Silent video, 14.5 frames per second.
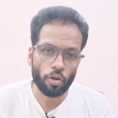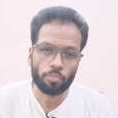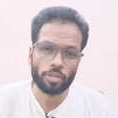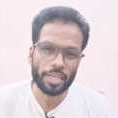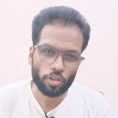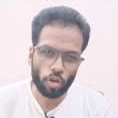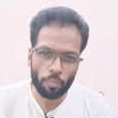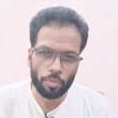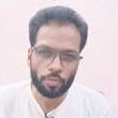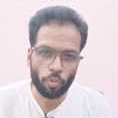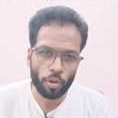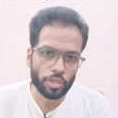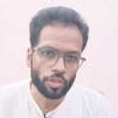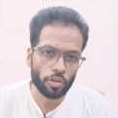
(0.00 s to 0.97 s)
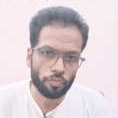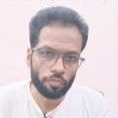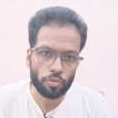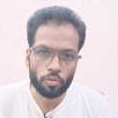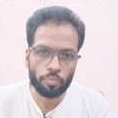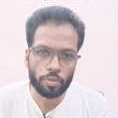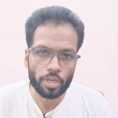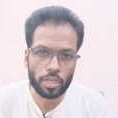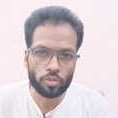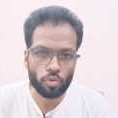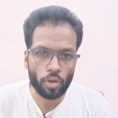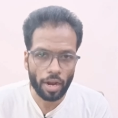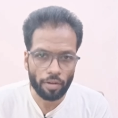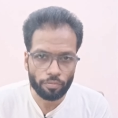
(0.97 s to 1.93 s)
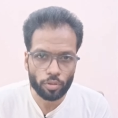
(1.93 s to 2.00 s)
from the economic point of view,
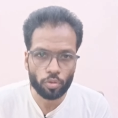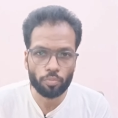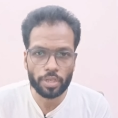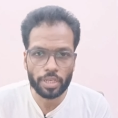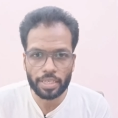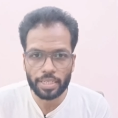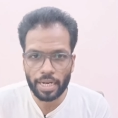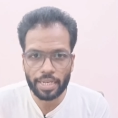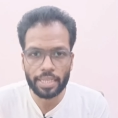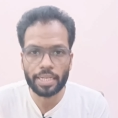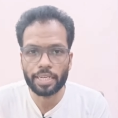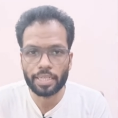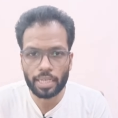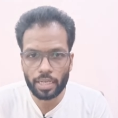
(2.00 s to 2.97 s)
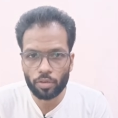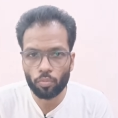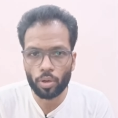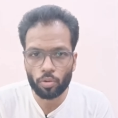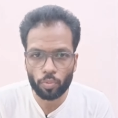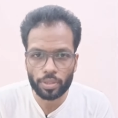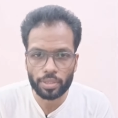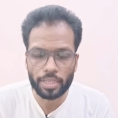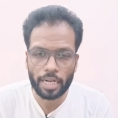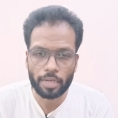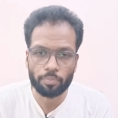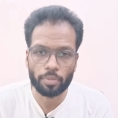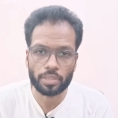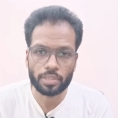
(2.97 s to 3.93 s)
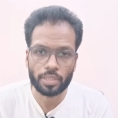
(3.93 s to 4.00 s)
because you have to be dedicatedly work with
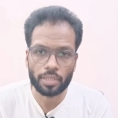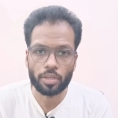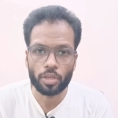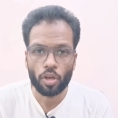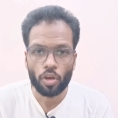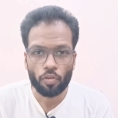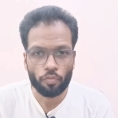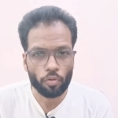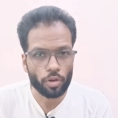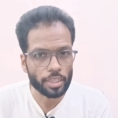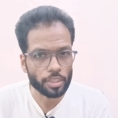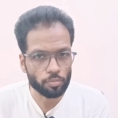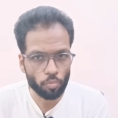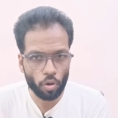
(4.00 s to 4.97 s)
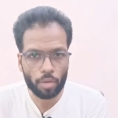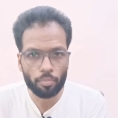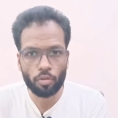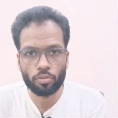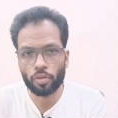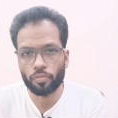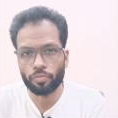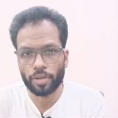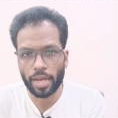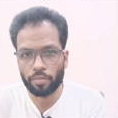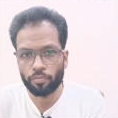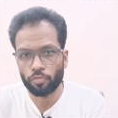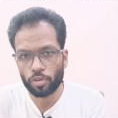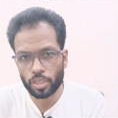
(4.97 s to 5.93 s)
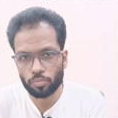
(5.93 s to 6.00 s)
that person for a small amount of
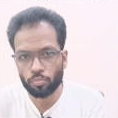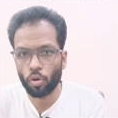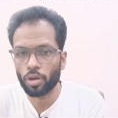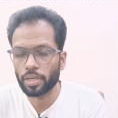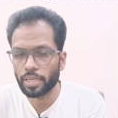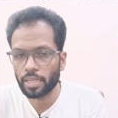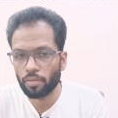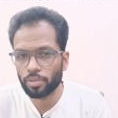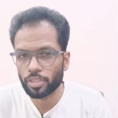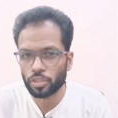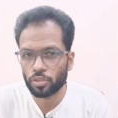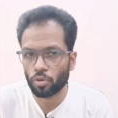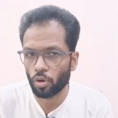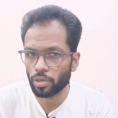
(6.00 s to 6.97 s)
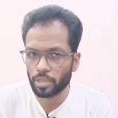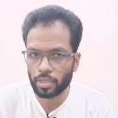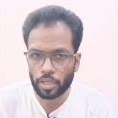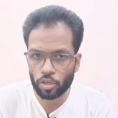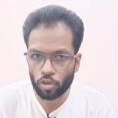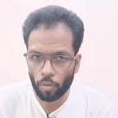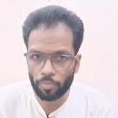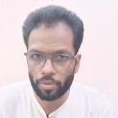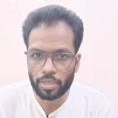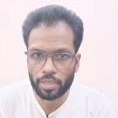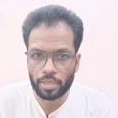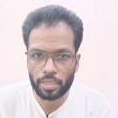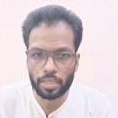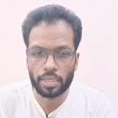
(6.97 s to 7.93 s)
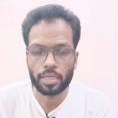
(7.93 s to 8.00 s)
time for a small deal which is not
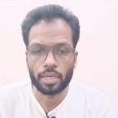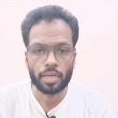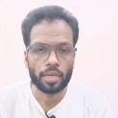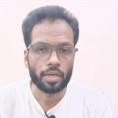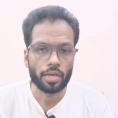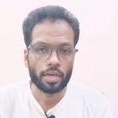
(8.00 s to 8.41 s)
economically